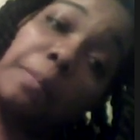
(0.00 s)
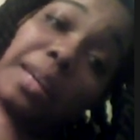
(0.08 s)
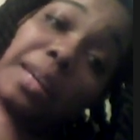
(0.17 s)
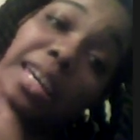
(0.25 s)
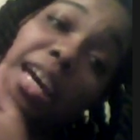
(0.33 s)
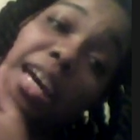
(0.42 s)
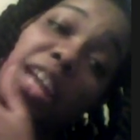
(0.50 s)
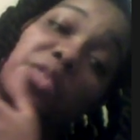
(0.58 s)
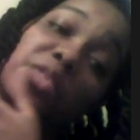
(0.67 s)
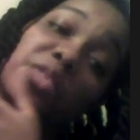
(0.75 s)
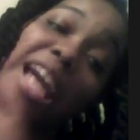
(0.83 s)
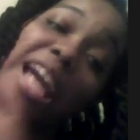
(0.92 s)
because
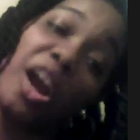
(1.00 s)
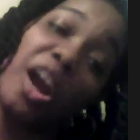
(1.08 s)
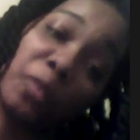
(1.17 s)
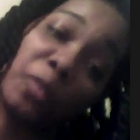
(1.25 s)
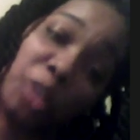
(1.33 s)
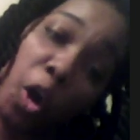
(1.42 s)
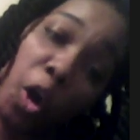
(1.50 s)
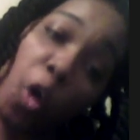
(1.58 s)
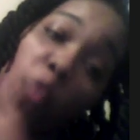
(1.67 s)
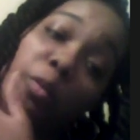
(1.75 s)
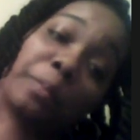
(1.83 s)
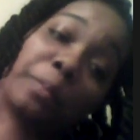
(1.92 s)
we are
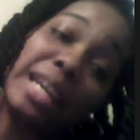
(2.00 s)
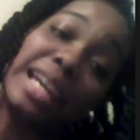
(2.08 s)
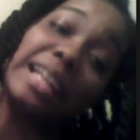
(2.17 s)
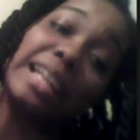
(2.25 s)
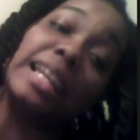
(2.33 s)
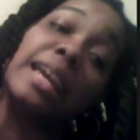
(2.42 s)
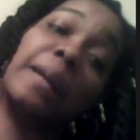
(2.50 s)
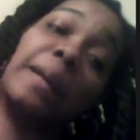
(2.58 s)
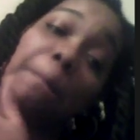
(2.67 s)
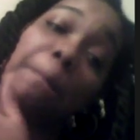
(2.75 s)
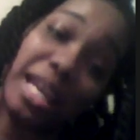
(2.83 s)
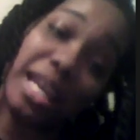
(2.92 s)
told repeatedly,
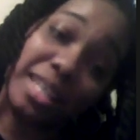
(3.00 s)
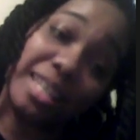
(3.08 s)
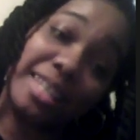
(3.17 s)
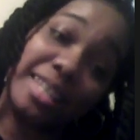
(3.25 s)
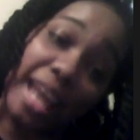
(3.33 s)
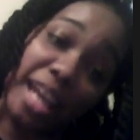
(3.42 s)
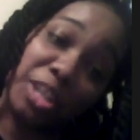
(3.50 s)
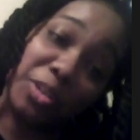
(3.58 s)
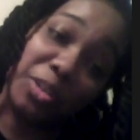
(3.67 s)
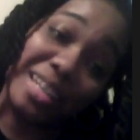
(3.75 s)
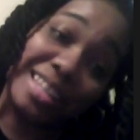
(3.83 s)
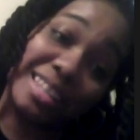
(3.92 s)
bitch is
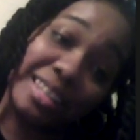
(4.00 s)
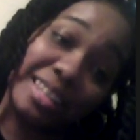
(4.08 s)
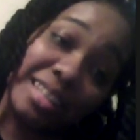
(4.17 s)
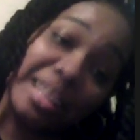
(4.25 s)
dangerous.